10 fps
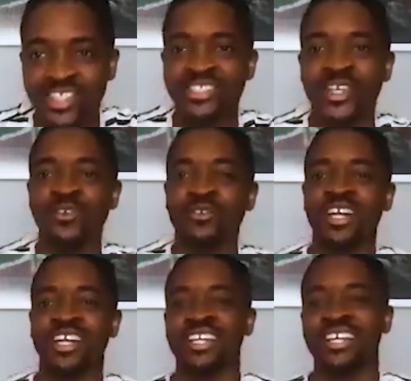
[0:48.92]
didn't, so
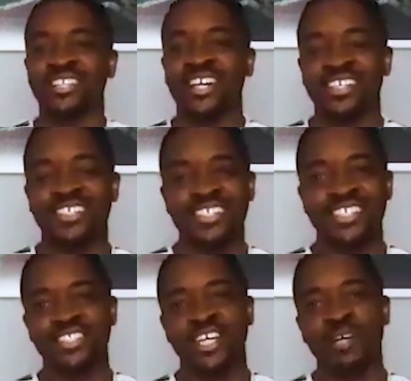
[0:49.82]
hopefully I get that
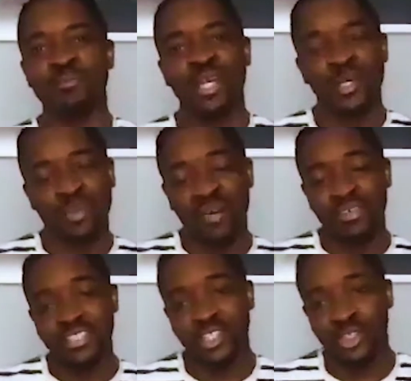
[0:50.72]
done this time.
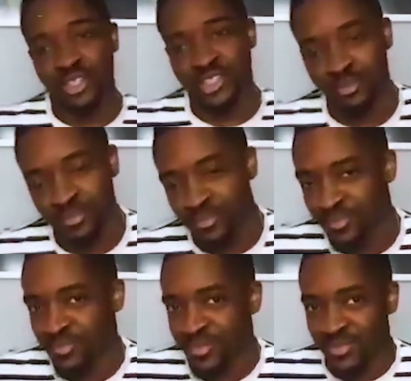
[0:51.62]
But I've actually cooked
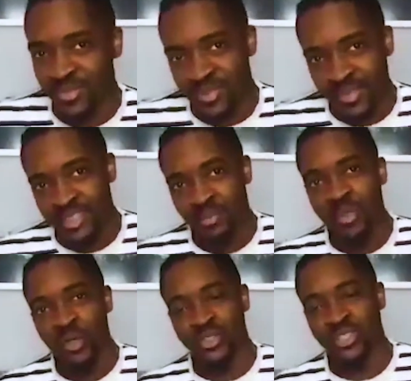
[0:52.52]
some
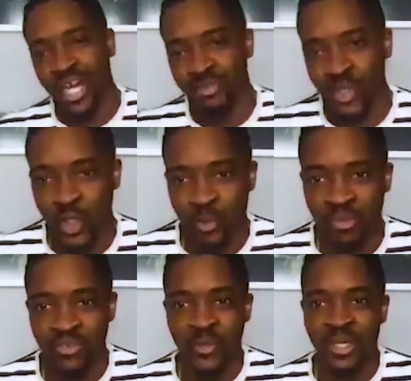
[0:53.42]
meals that I haven't
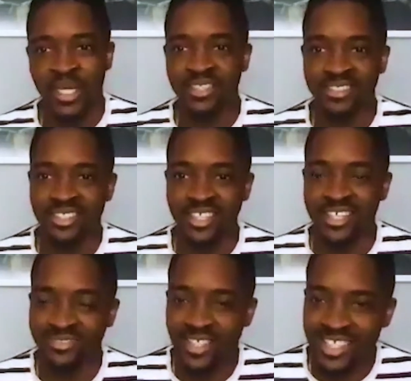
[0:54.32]
cooked before, man.
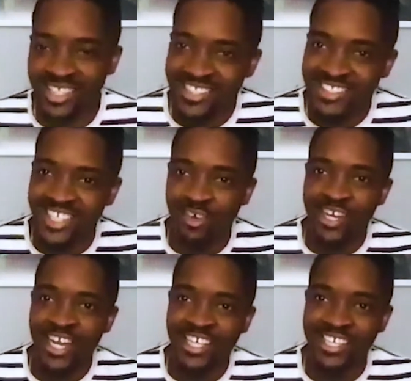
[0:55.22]
So like
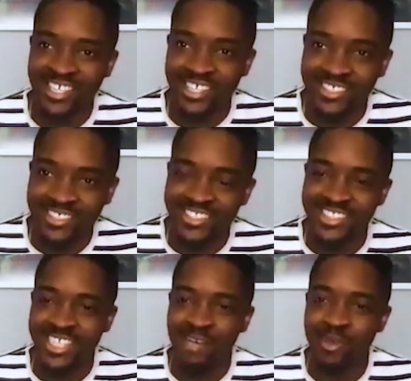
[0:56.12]
teriyaki,
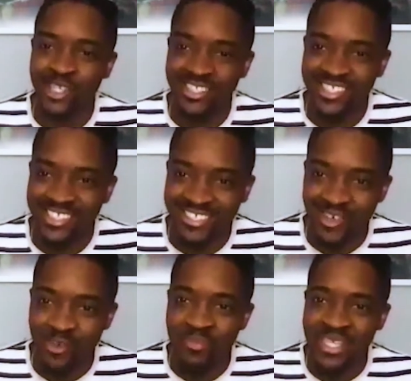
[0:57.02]
salmon,
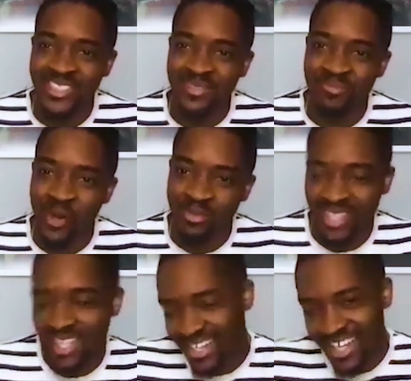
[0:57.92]
and little bits and
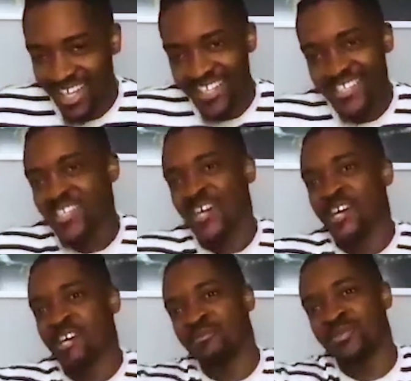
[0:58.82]
bobs like that.
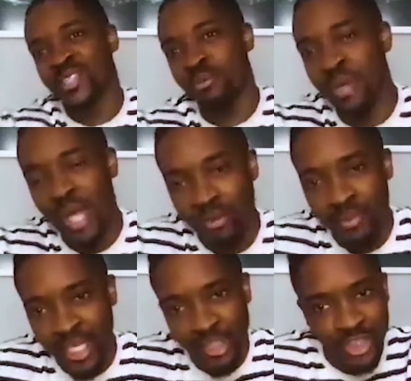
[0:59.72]
So I'm a
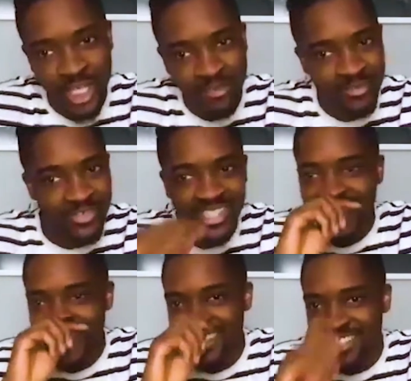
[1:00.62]
bit of a better
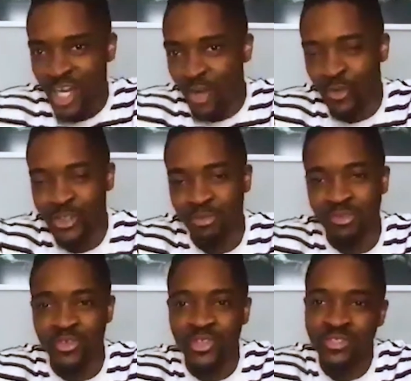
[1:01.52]
chef than I
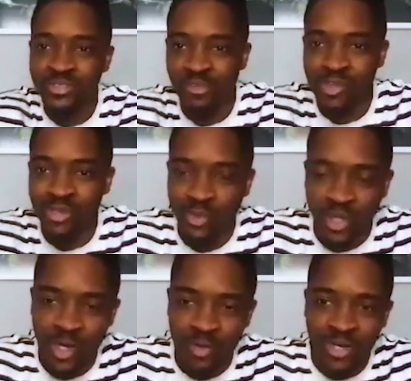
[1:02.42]
was before. So if you
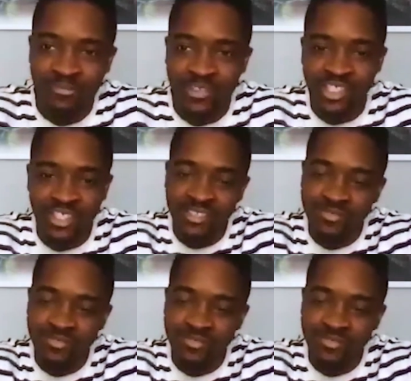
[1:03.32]
ever want to come round for